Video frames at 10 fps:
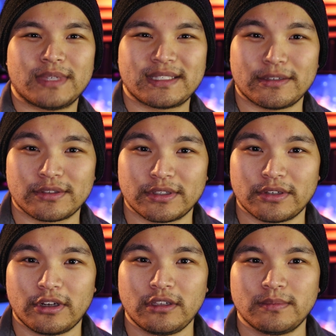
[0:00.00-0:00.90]
that sounds good
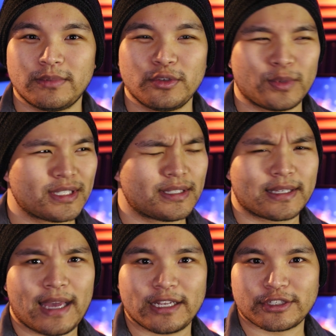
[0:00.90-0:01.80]
and all, but what's the
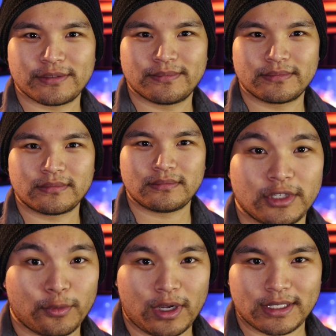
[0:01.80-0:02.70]
catch?
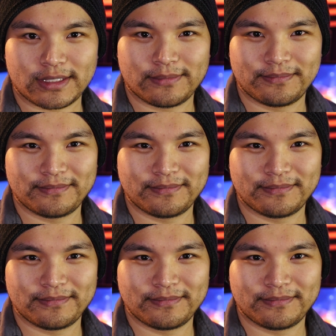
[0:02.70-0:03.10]
Your wallet.